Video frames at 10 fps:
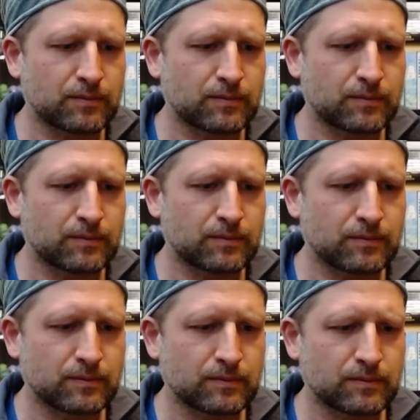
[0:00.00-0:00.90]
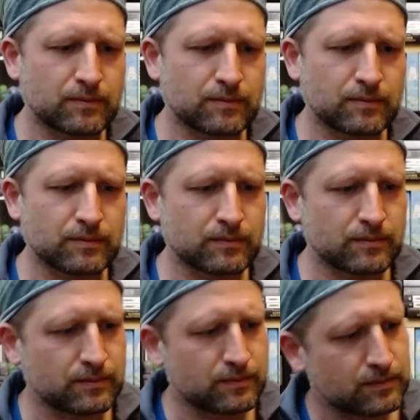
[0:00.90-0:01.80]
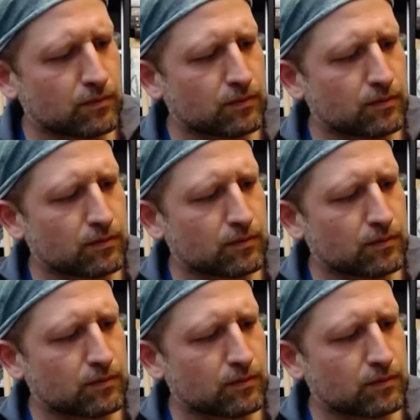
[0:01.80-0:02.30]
Nobody speaks.